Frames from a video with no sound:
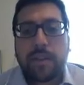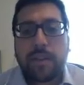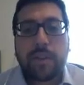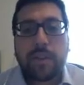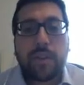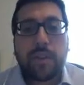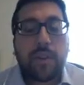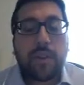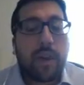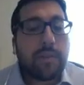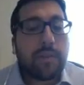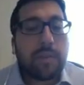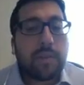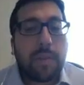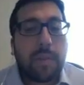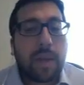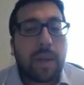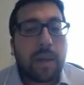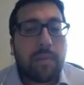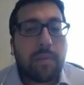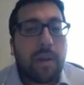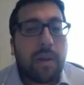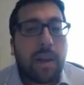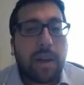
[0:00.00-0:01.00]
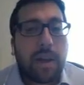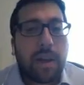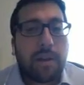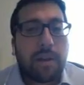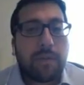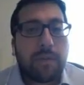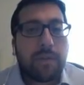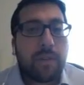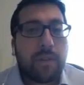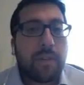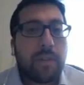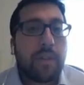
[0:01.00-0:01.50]
so you don't have to make a
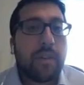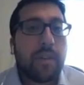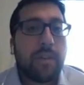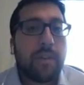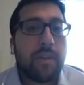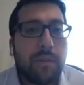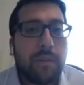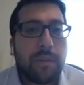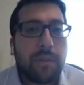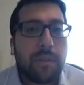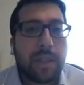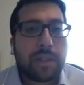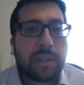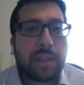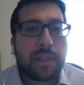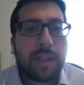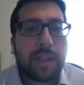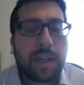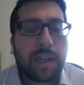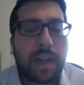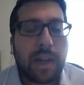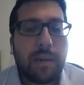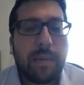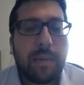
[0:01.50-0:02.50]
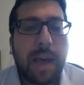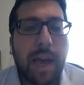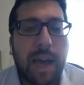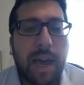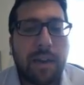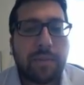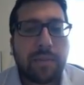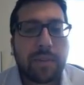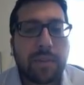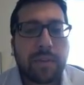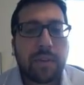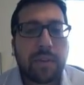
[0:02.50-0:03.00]
bracha for the food that's going to come
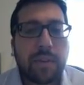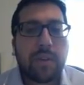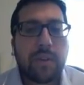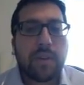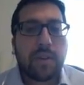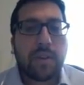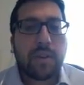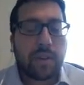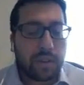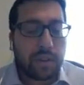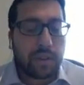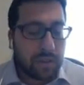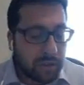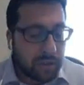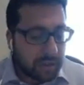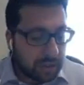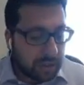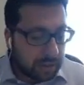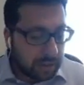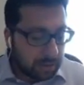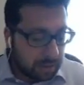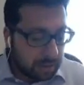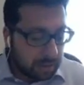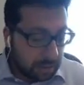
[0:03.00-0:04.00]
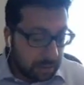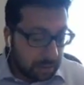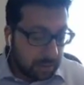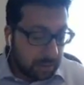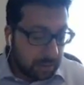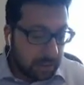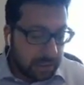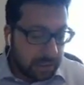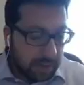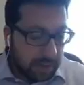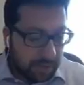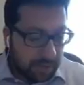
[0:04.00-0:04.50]
after,
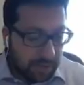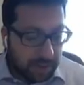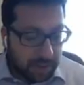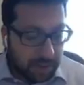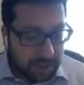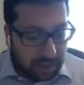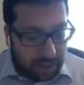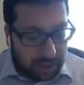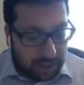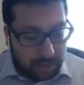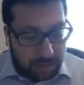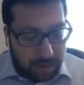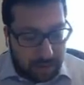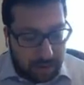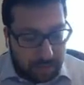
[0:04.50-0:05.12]
specifically the